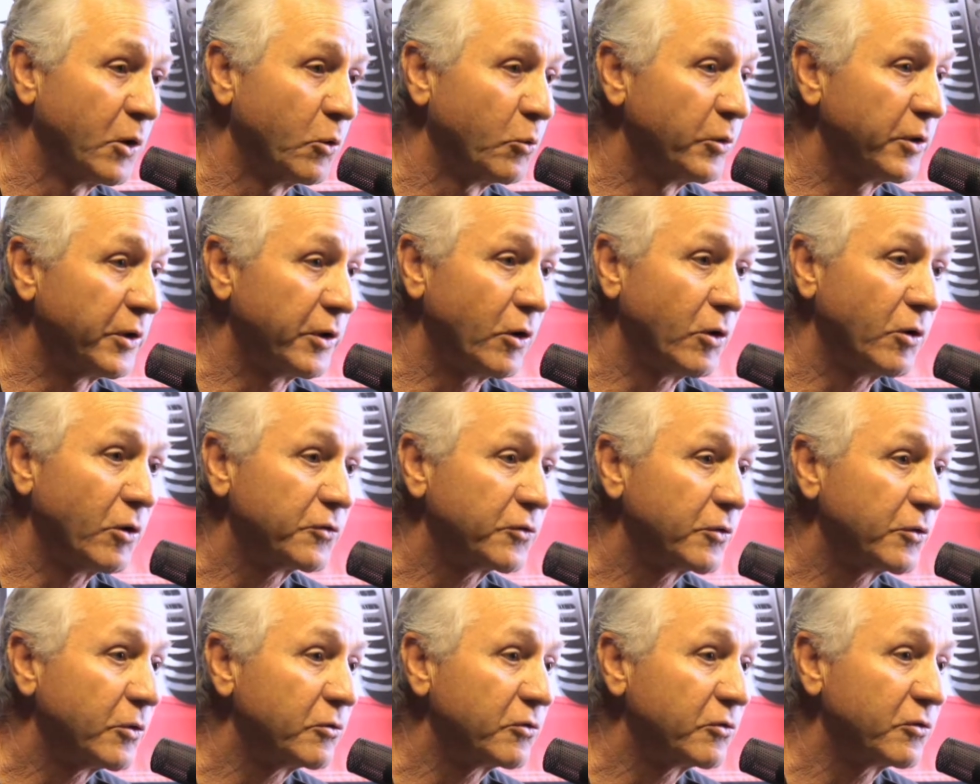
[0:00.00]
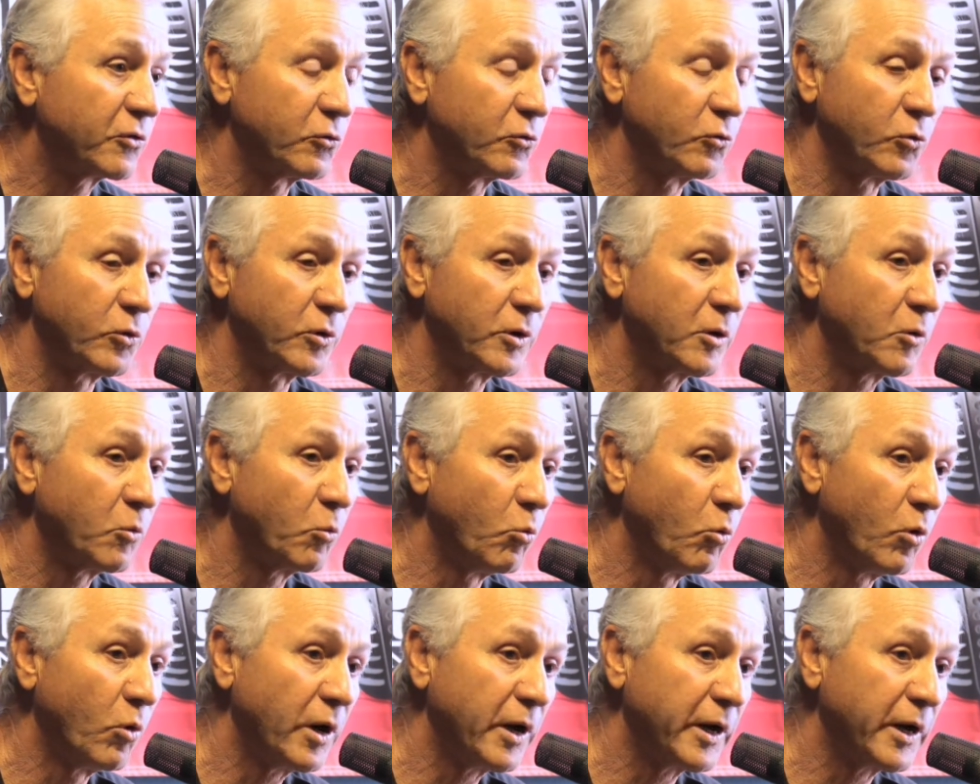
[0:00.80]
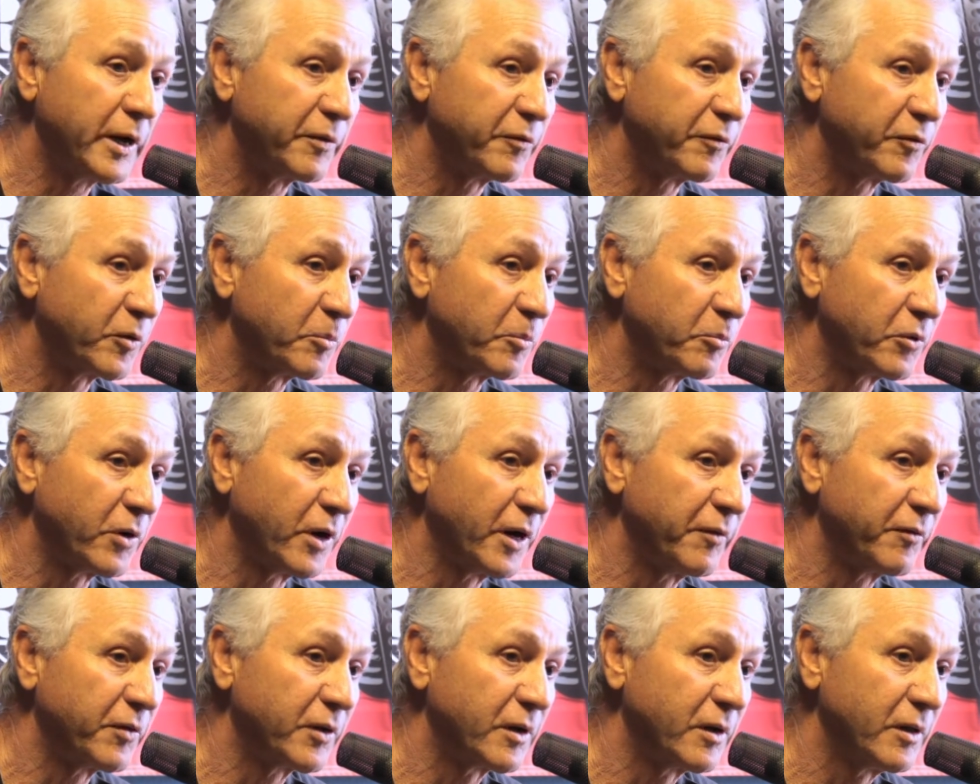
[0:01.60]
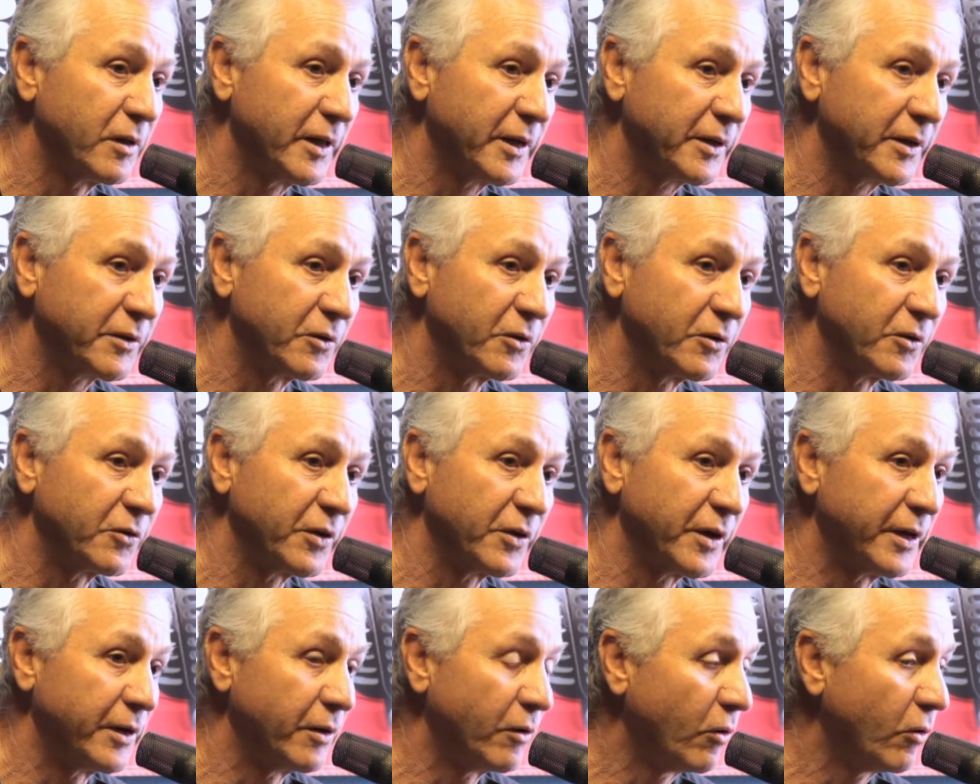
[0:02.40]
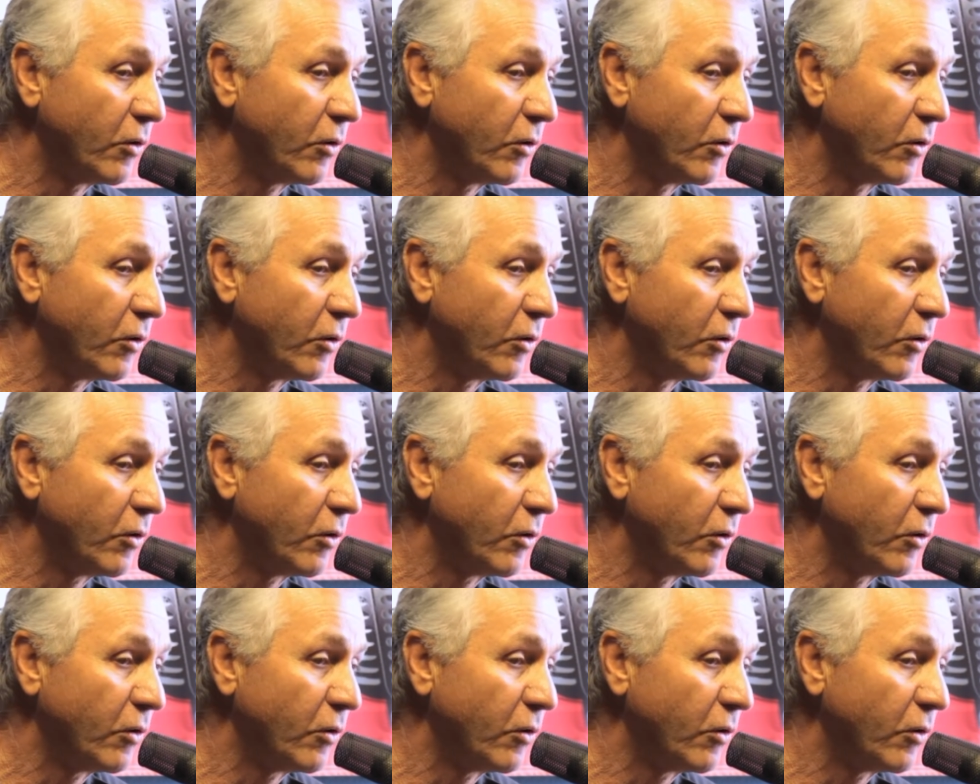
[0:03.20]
We also store wine for private collectors. And